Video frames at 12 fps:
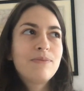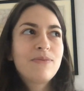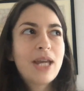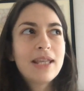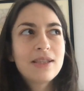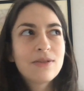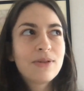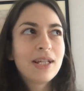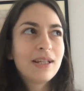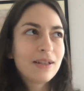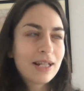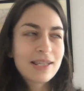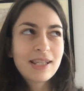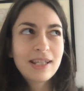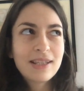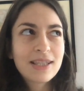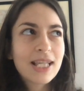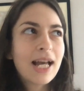entering, let's say,
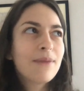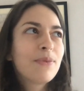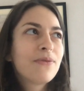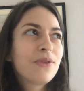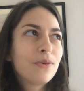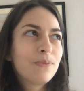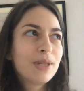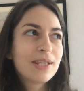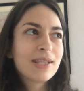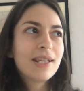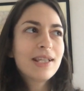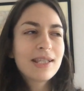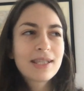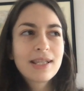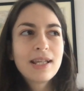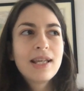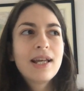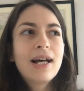the type of your business
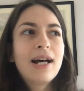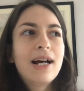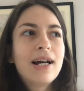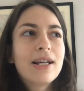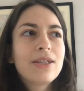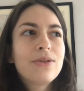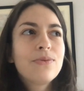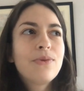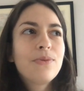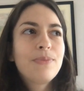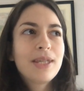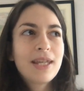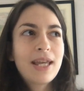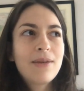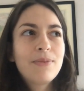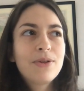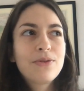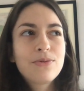uh, you will be
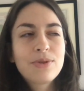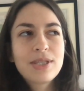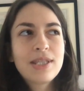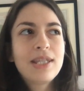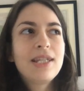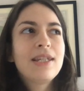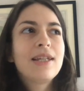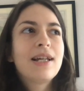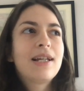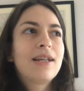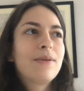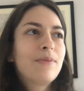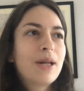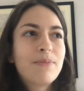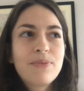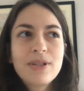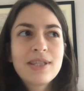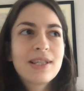able to see uh, a
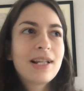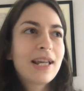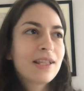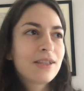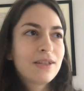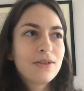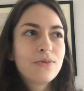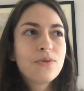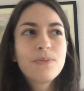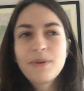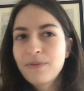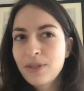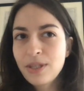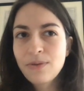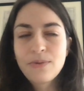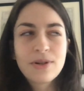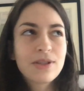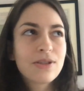pre-selected group of
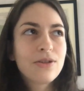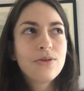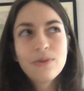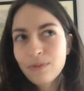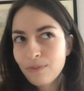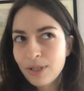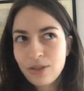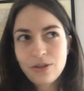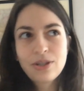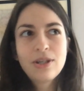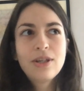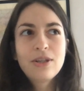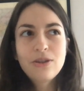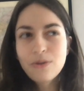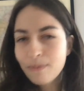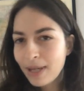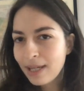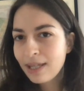keywords you which you
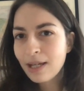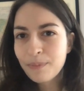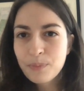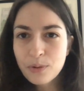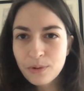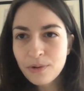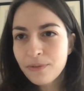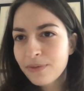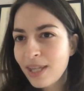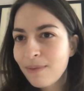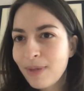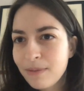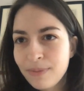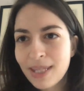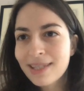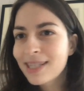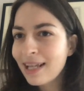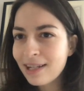may approve. They may be
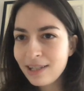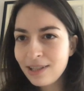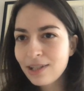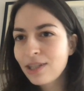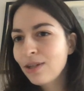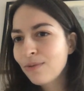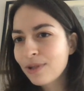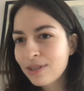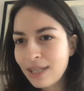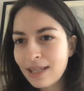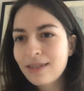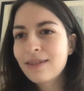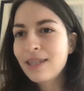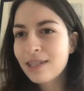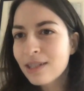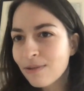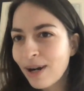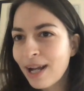exactly the keywords that
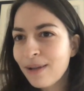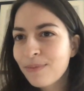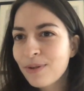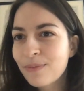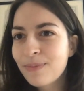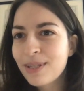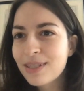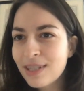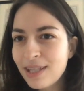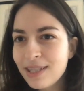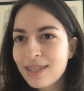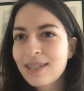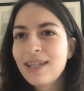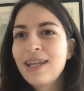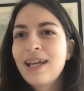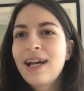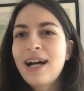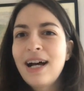describe your business,
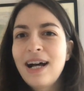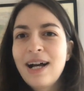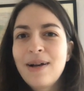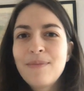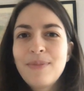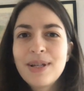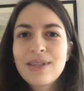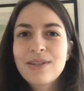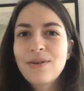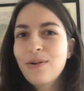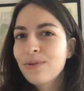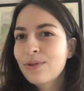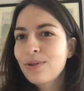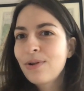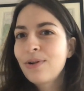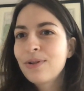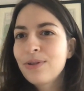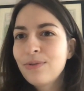uh, but
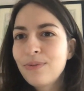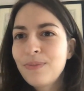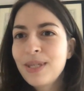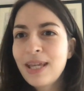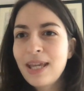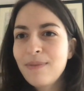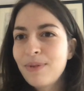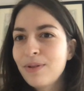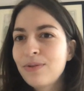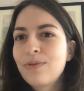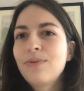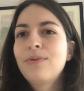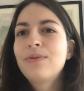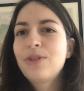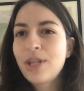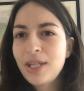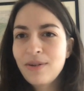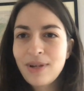also you will be able to
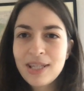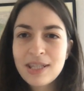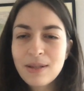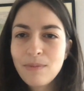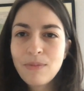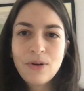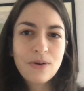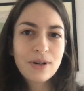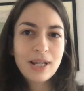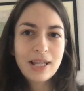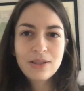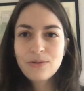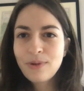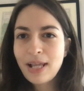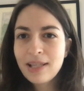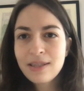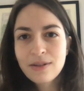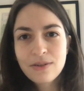generate some more and to
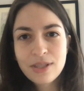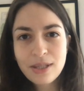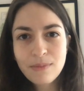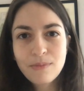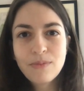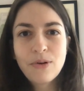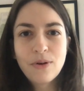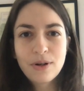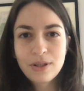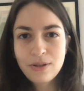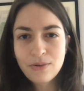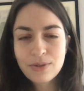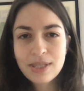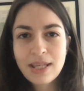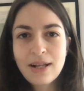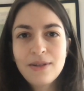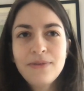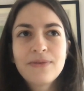enter some more
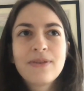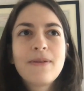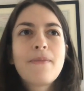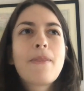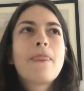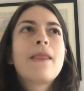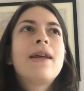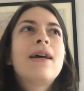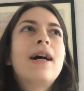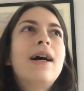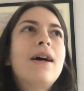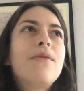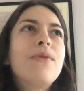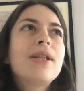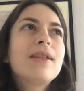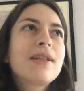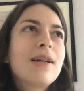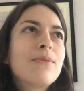yourself. Uh, when
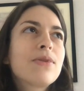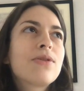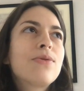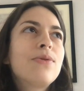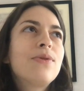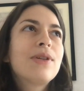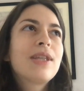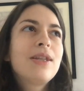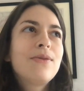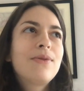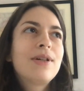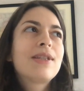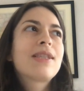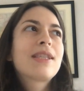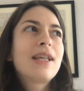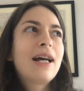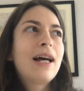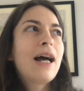it comes to keywords,
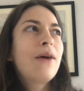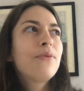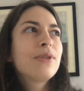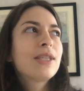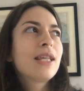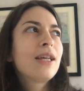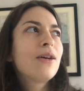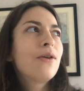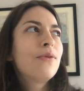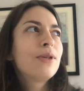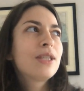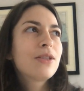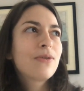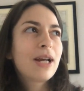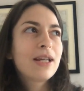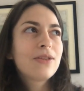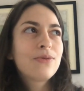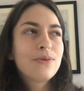uh, I would say always
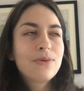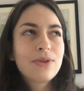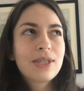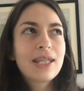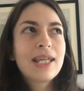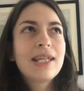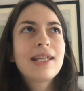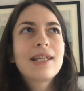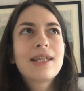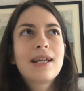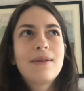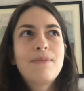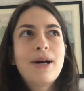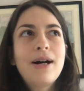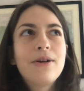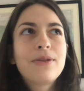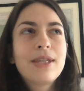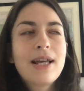try to think
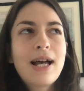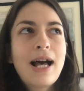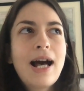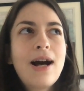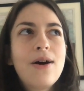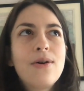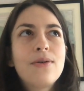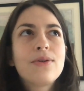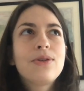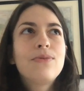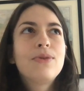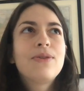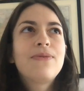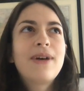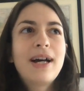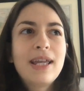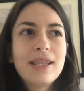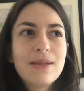about how you would
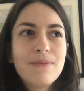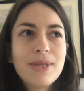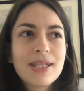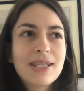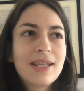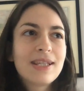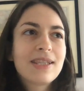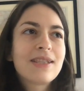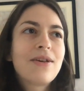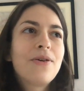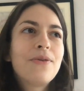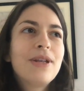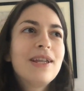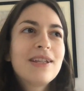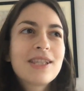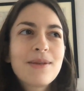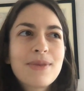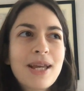find the business. So
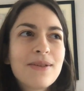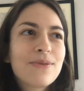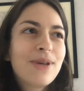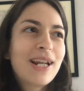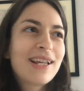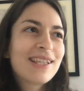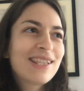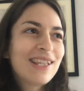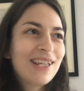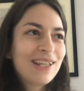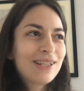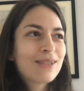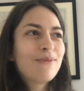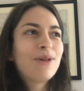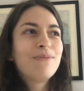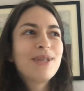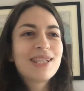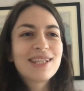sometimes when I see
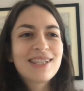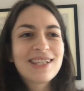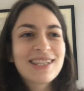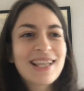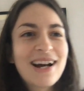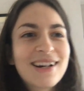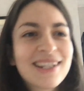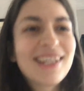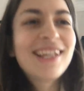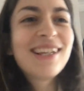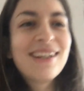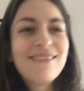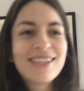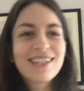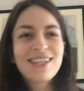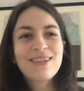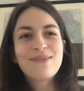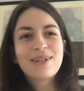small businesses starting with
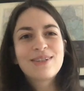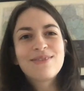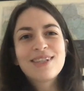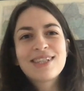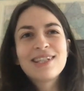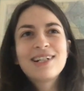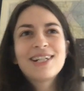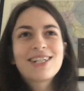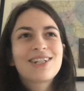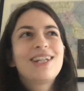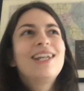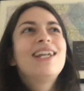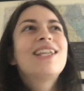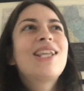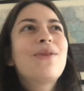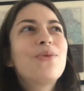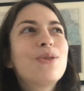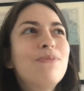keyword research,
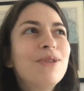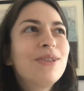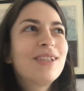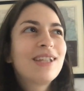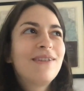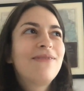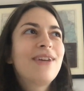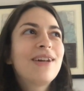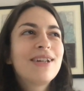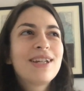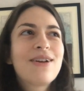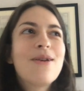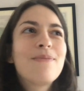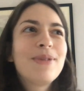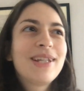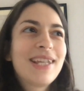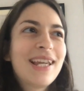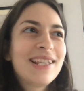they would put a very
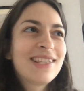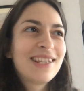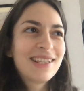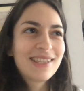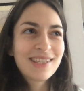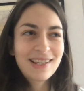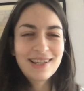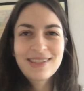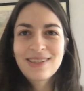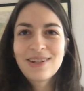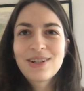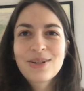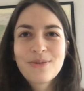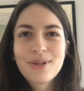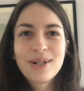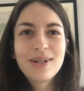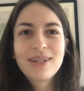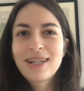complicated uh, search
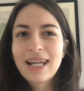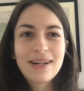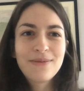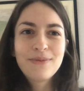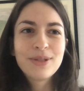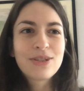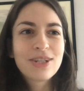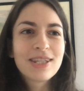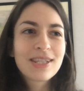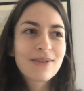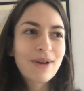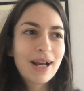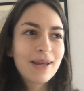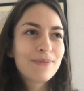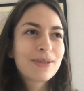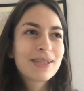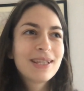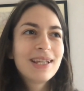query, kind of which describes